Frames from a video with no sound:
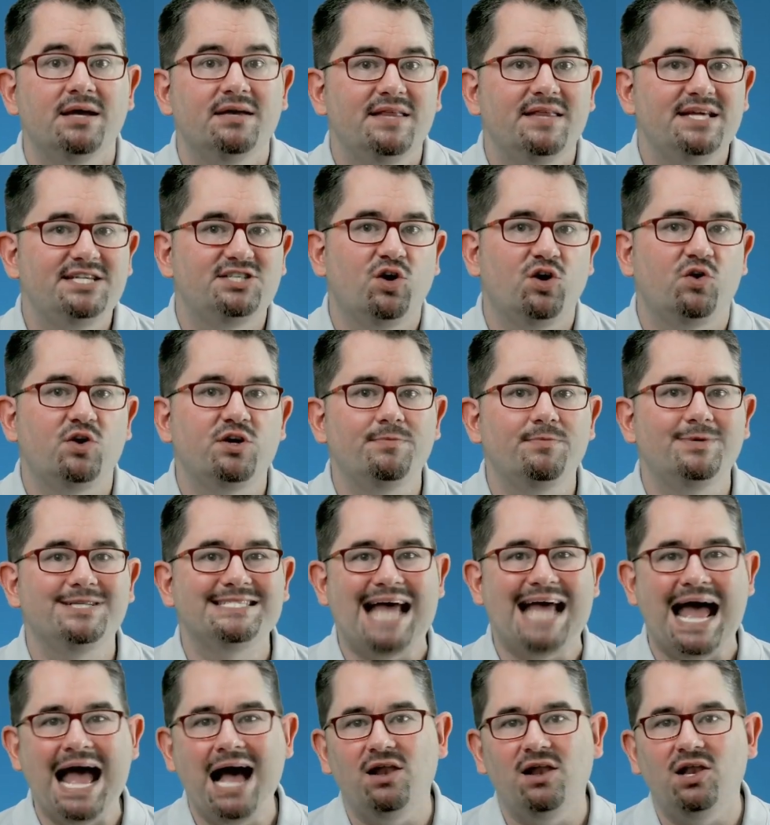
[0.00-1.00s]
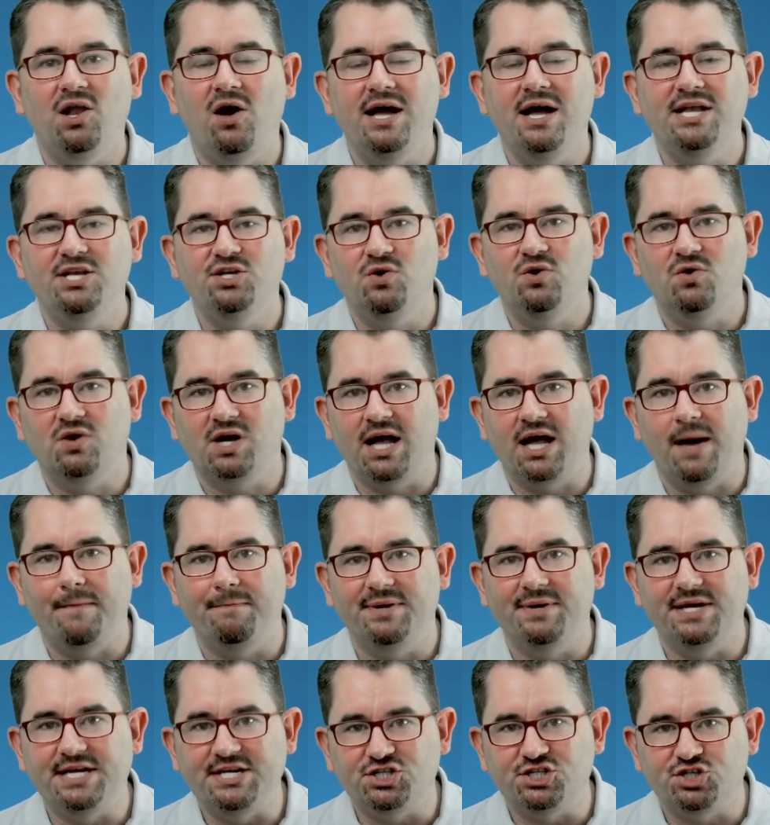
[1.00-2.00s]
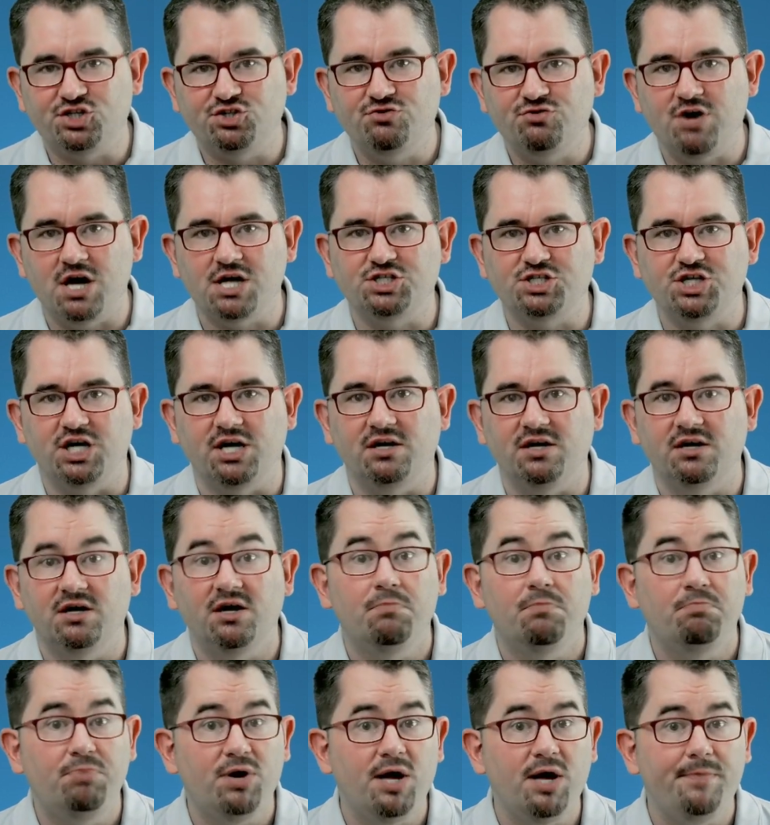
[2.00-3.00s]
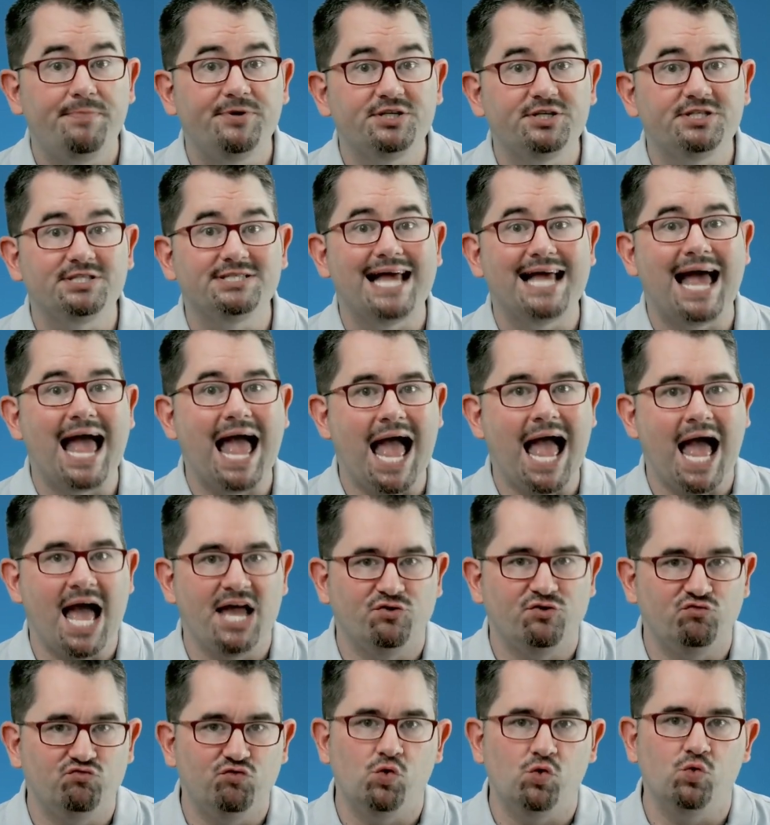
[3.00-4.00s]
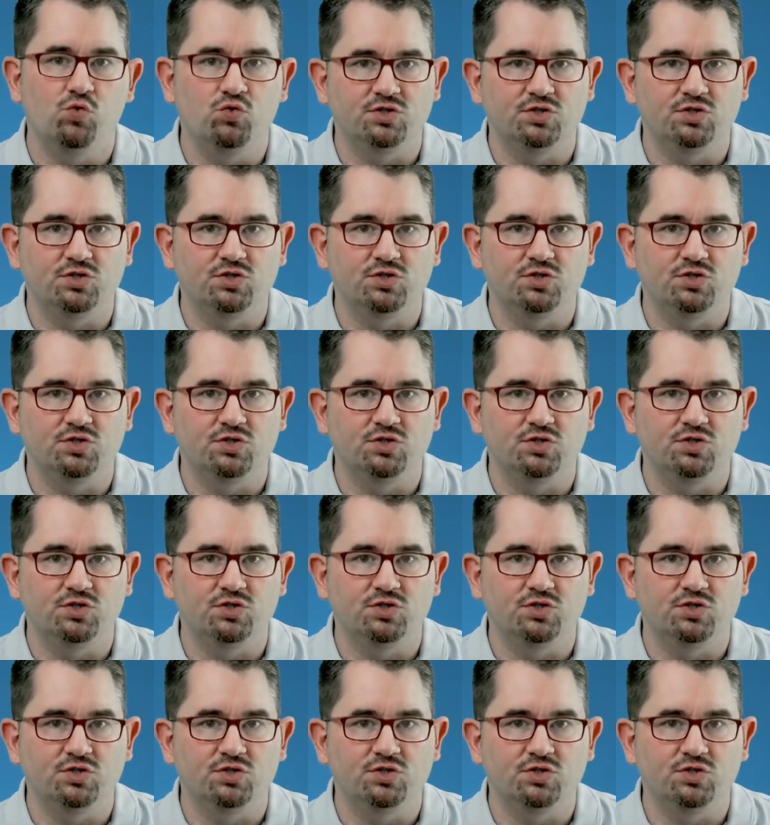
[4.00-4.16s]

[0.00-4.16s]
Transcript: documents outline your company's structure, purpose, and rules.